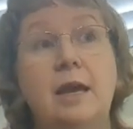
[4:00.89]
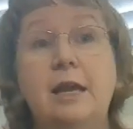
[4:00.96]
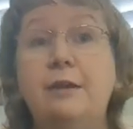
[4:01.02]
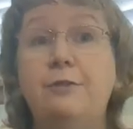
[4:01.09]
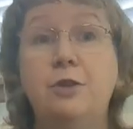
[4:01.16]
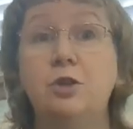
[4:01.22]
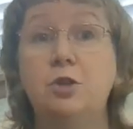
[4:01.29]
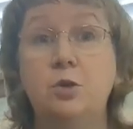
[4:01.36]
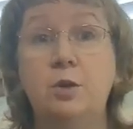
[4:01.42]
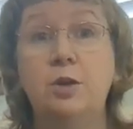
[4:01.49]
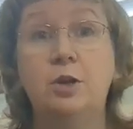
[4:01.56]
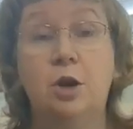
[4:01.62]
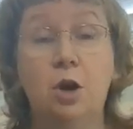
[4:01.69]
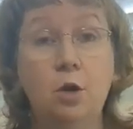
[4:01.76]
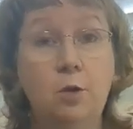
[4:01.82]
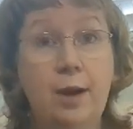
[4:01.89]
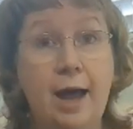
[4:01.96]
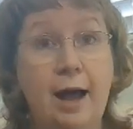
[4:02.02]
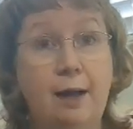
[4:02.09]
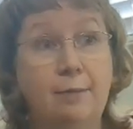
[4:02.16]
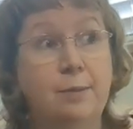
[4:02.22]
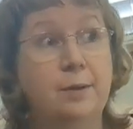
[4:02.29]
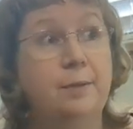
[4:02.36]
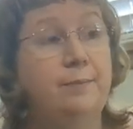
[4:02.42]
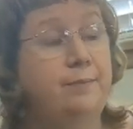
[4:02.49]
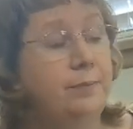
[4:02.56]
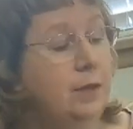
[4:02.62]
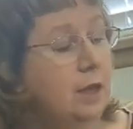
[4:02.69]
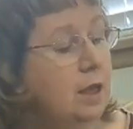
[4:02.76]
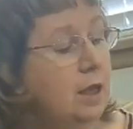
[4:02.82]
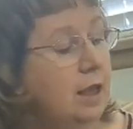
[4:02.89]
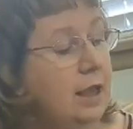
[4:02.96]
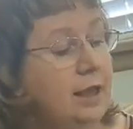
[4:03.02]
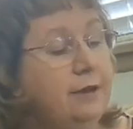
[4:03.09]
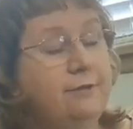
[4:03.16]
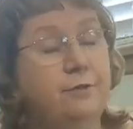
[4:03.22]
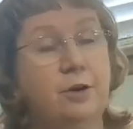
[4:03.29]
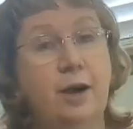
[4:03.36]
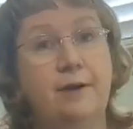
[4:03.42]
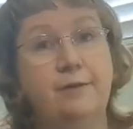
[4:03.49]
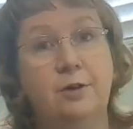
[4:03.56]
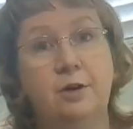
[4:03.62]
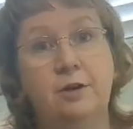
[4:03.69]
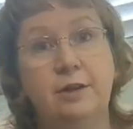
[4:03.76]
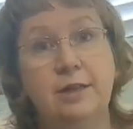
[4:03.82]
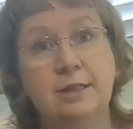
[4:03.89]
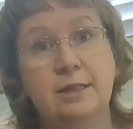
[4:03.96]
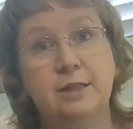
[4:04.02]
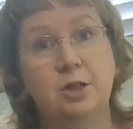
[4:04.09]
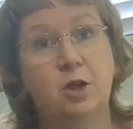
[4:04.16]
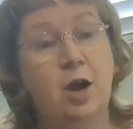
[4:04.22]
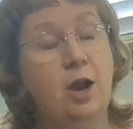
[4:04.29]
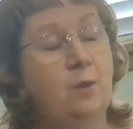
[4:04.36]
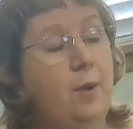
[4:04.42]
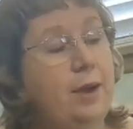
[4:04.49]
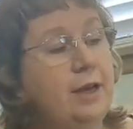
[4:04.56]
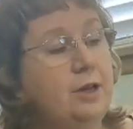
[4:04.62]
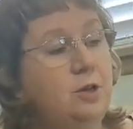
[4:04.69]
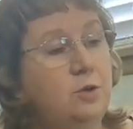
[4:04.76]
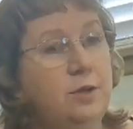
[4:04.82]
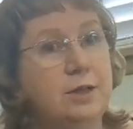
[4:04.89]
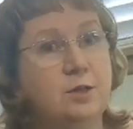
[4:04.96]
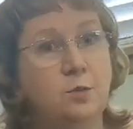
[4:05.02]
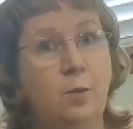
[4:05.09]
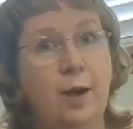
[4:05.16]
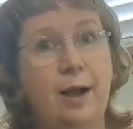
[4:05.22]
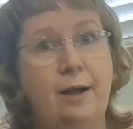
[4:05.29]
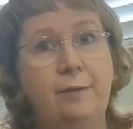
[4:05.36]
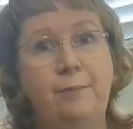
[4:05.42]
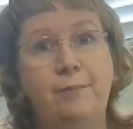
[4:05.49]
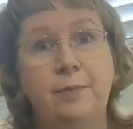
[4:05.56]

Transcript: And if you're doing your own album in Forever, this is a great way to do it as well.